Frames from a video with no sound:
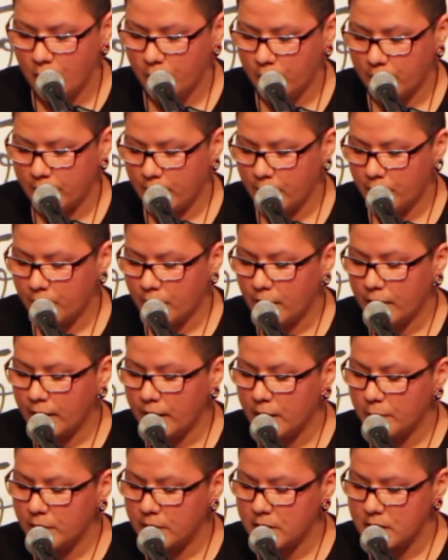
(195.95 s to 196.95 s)
where they were
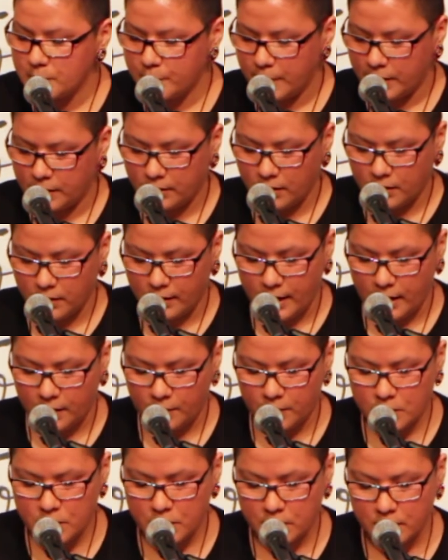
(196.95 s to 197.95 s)
unable to speak their
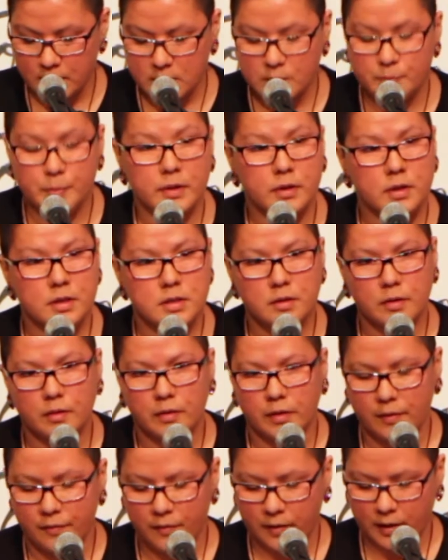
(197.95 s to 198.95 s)
language and experienced
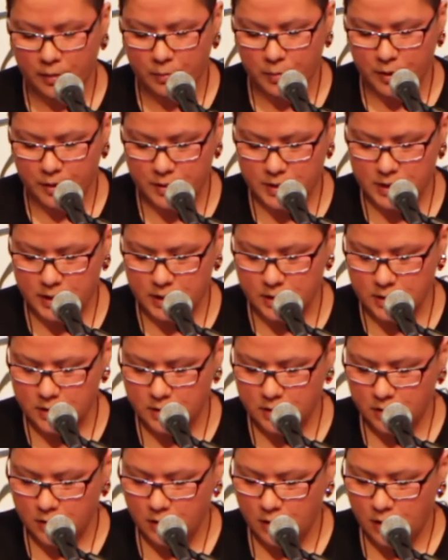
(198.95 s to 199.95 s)
horrific
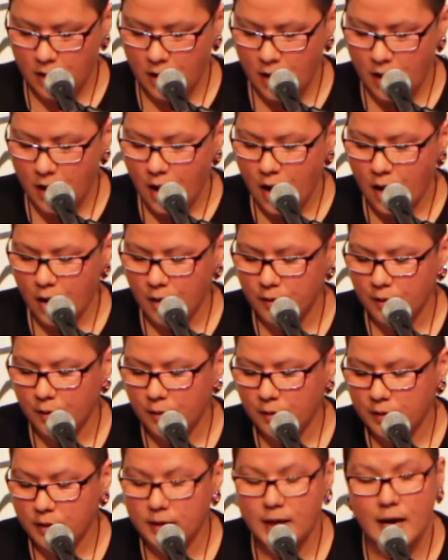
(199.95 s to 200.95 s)
abuses.
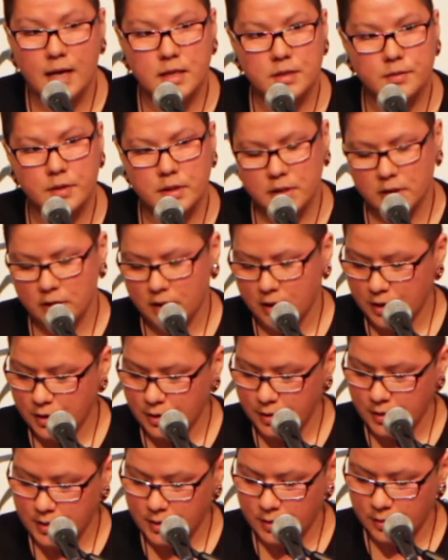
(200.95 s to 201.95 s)
Although the last
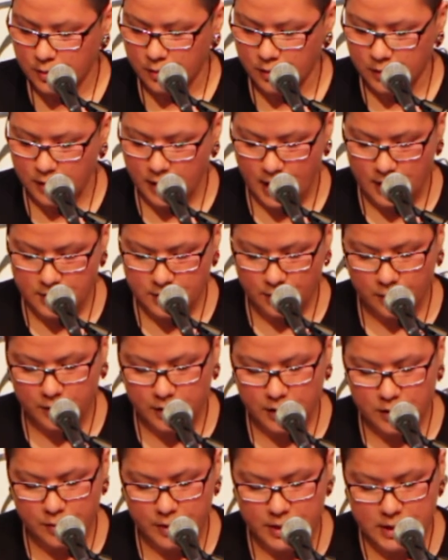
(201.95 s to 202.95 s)
residential school has
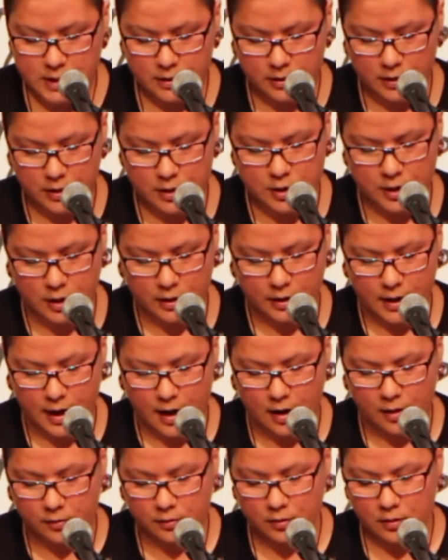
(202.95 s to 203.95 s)
only recently shut
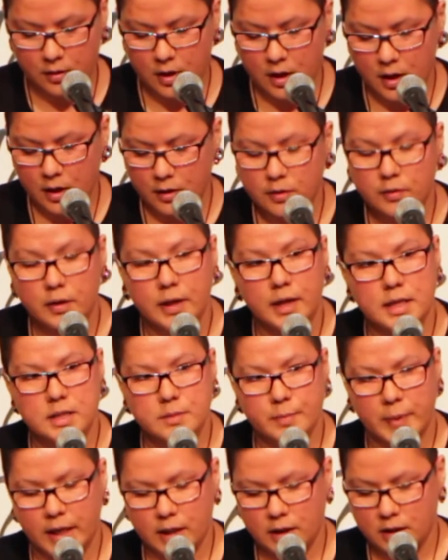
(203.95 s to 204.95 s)
down, today's
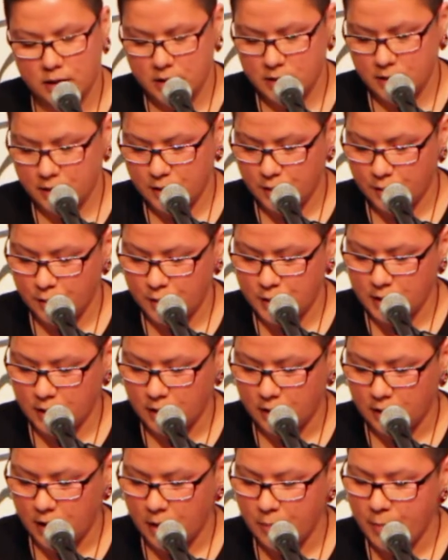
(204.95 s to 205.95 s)
main
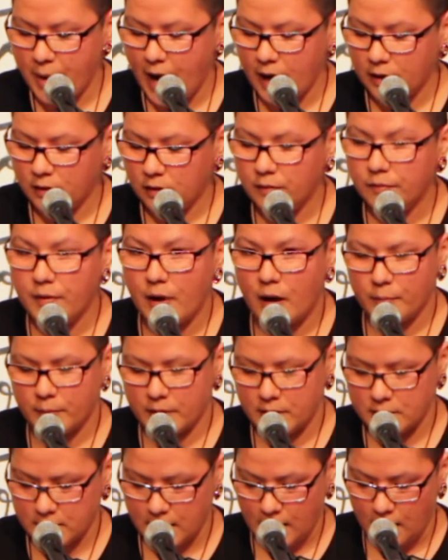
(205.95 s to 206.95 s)
institution impacting
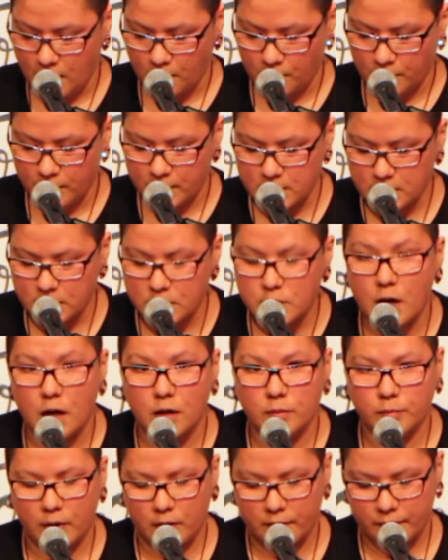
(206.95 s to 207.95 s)
families now is a
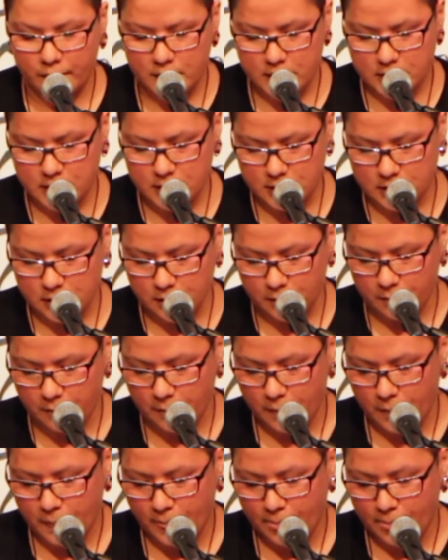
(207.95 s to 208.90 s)
child welfare system,